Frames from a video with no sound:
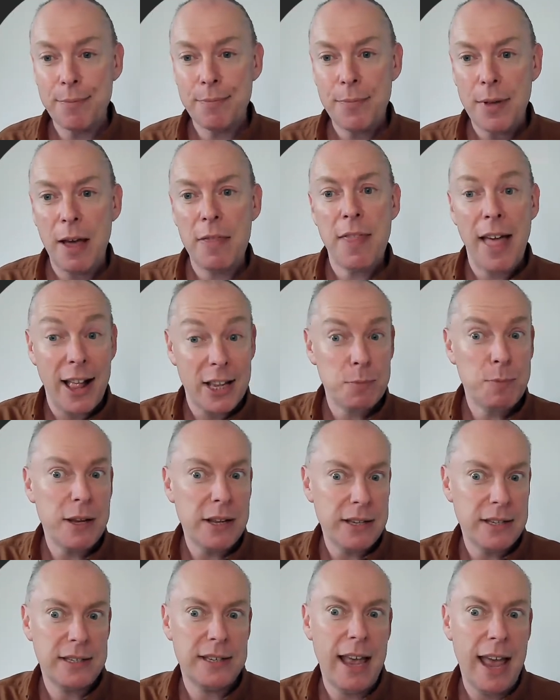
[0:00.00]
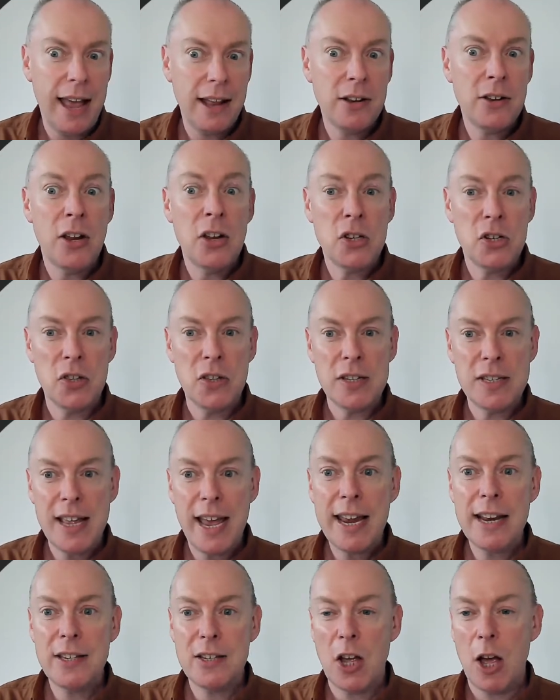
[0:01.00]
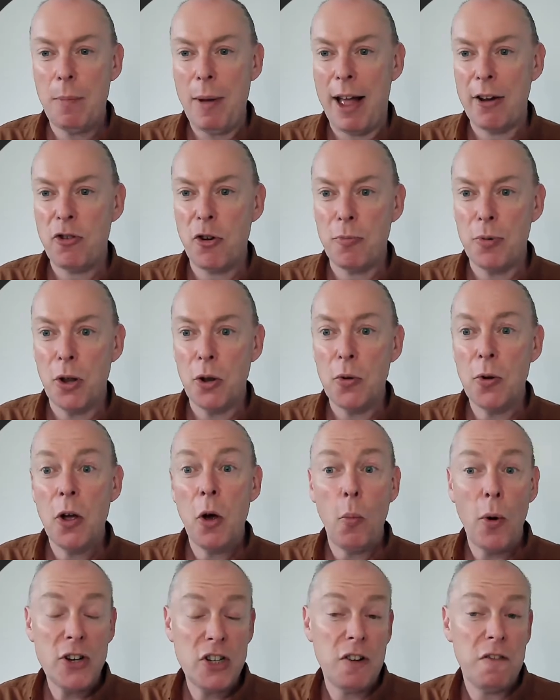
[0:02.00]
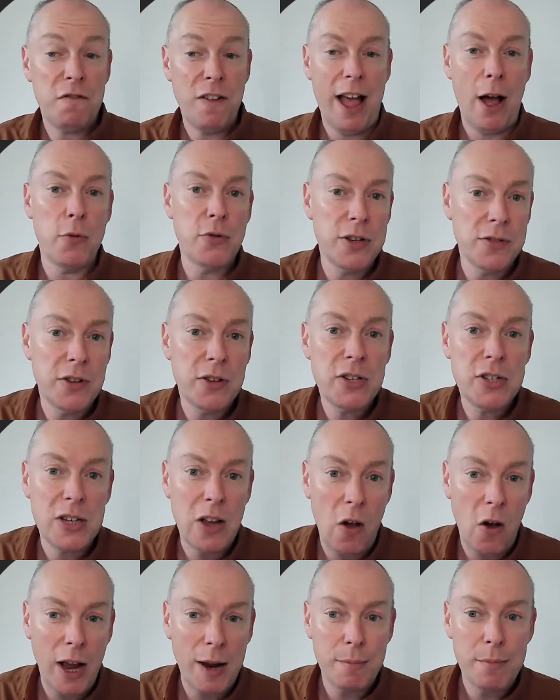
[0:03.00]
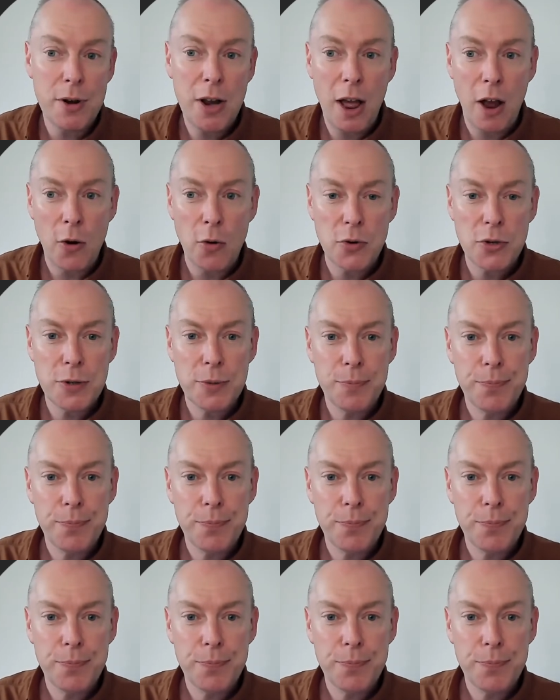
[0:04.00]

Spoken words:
and that's been set to the datetime attribute which it found in the time node.